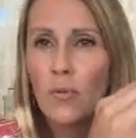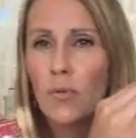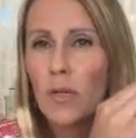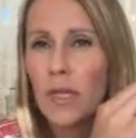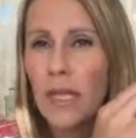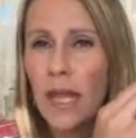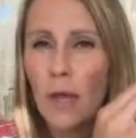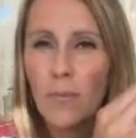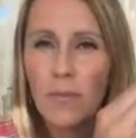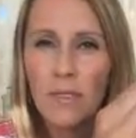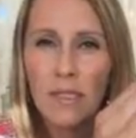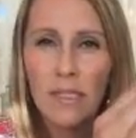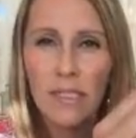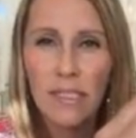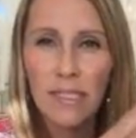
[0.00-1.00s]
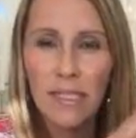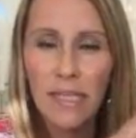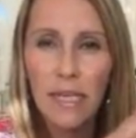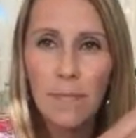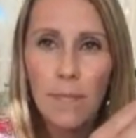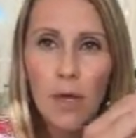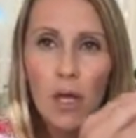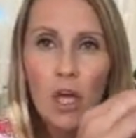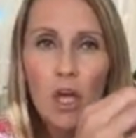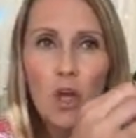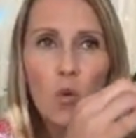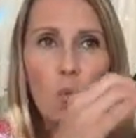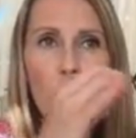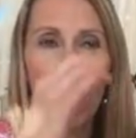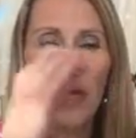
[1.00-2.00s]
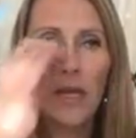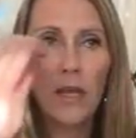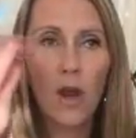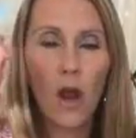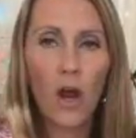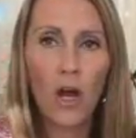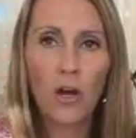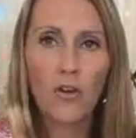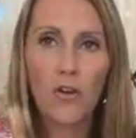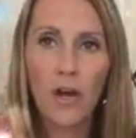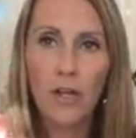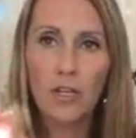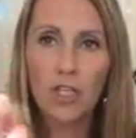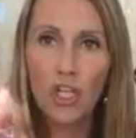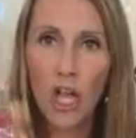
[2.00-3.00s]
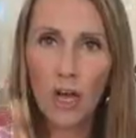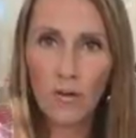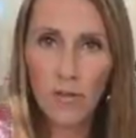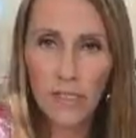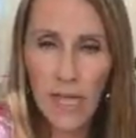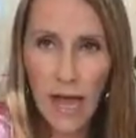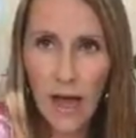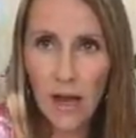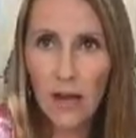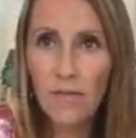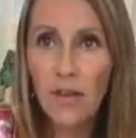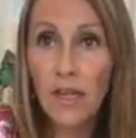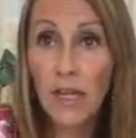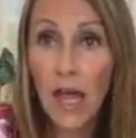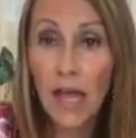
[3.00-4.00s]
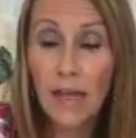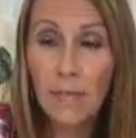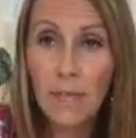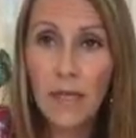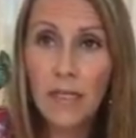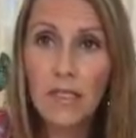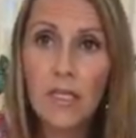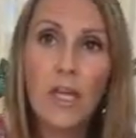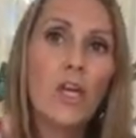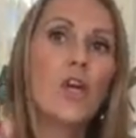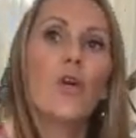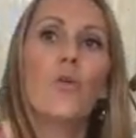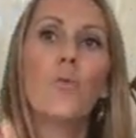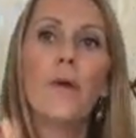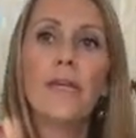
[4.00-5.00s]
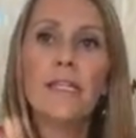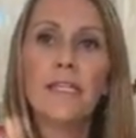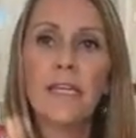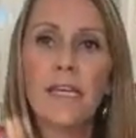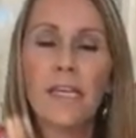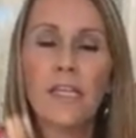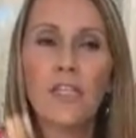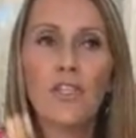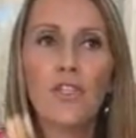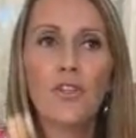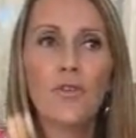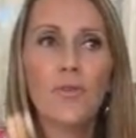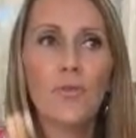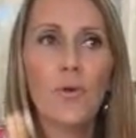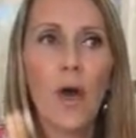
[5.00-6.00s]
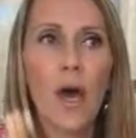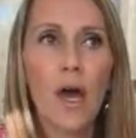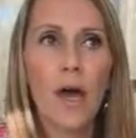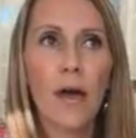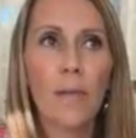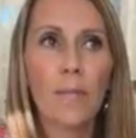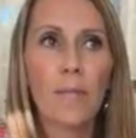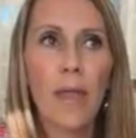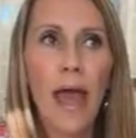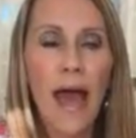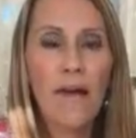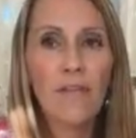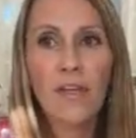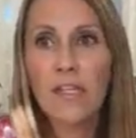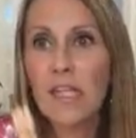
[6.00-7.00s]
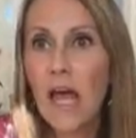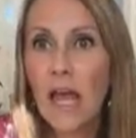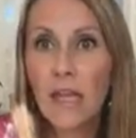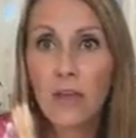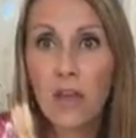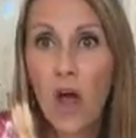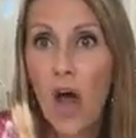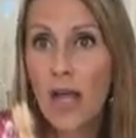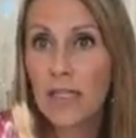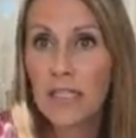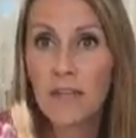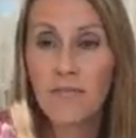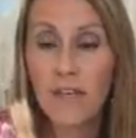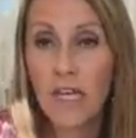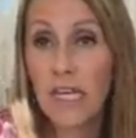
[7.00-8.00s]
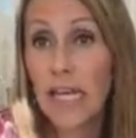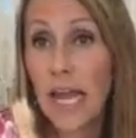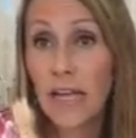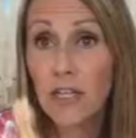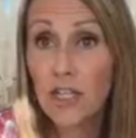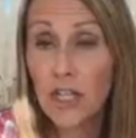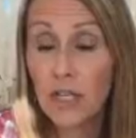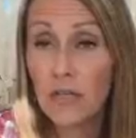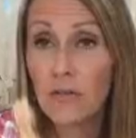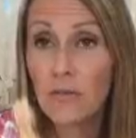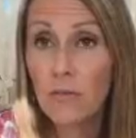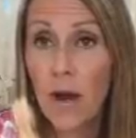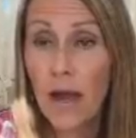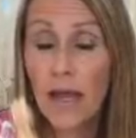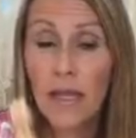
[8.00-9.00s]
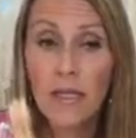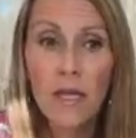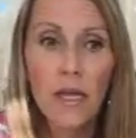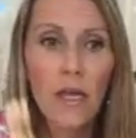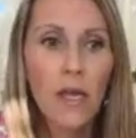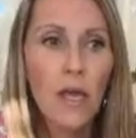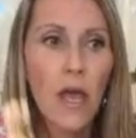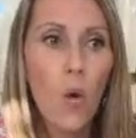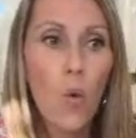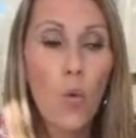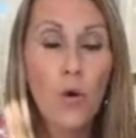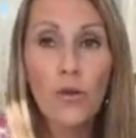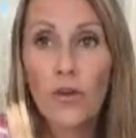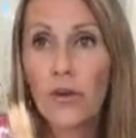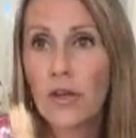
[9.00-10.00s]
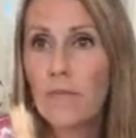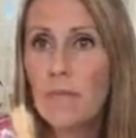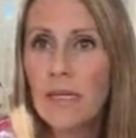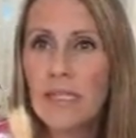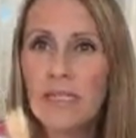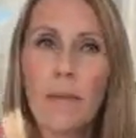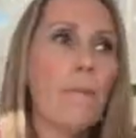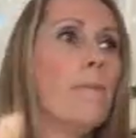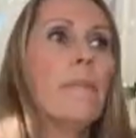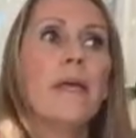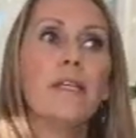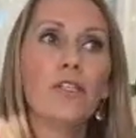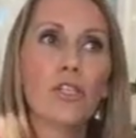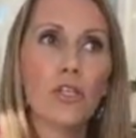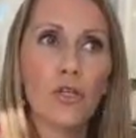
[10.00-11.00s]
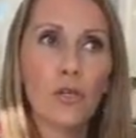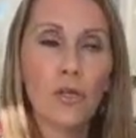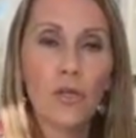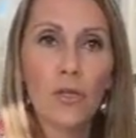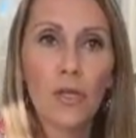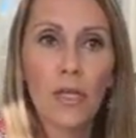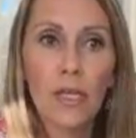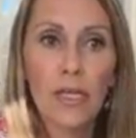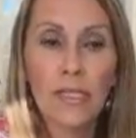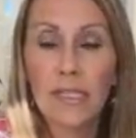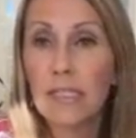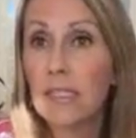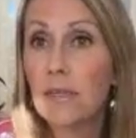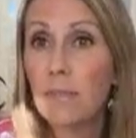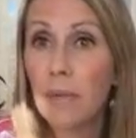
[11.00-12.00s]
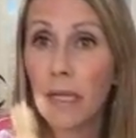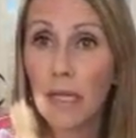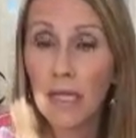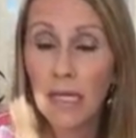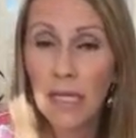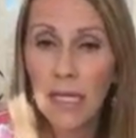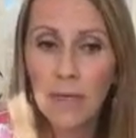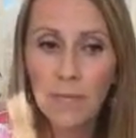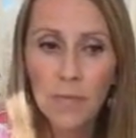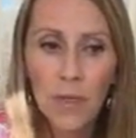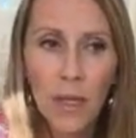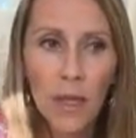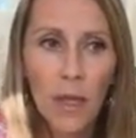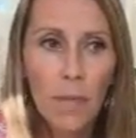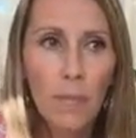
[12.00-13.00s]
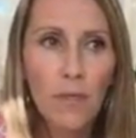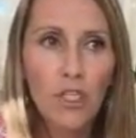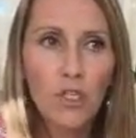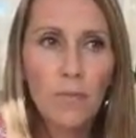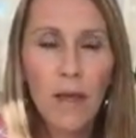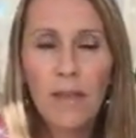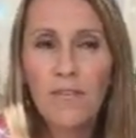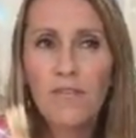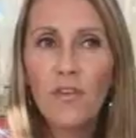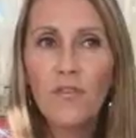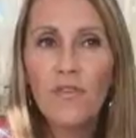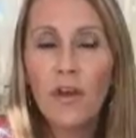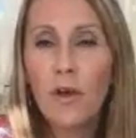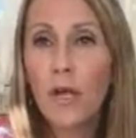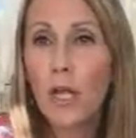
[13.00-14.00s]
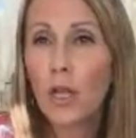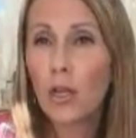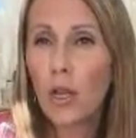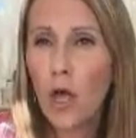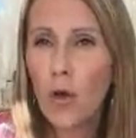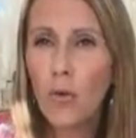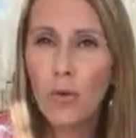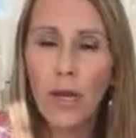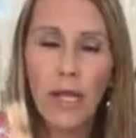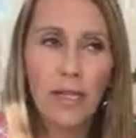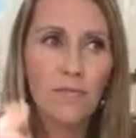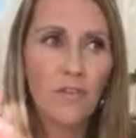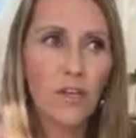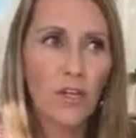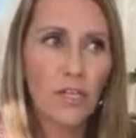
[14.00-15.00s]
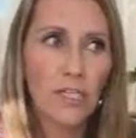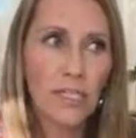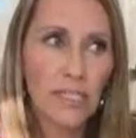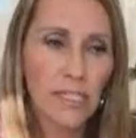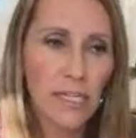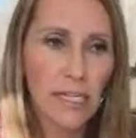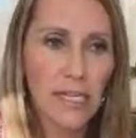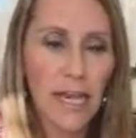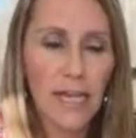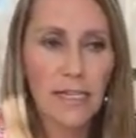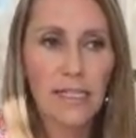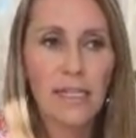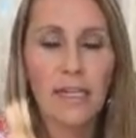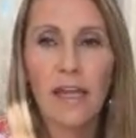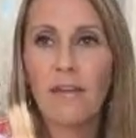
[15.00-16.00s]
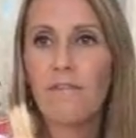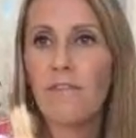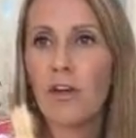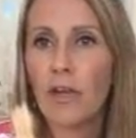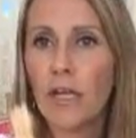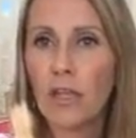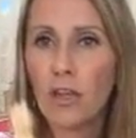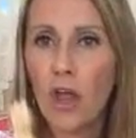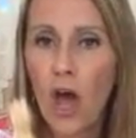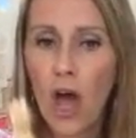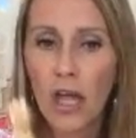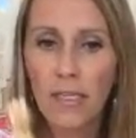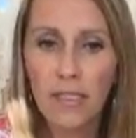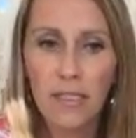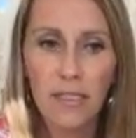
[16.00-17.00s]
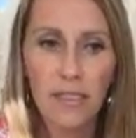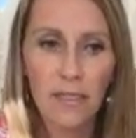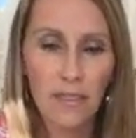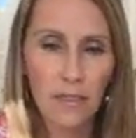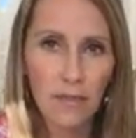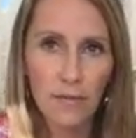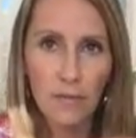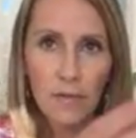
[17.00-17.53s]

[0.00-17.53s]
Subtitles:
It really helps to sleep. When our crown chakra is out of alignment, we tend to have a loss of connection, right? Or there can be some mental instability, but you might feel very alone and very disconnected and very lost.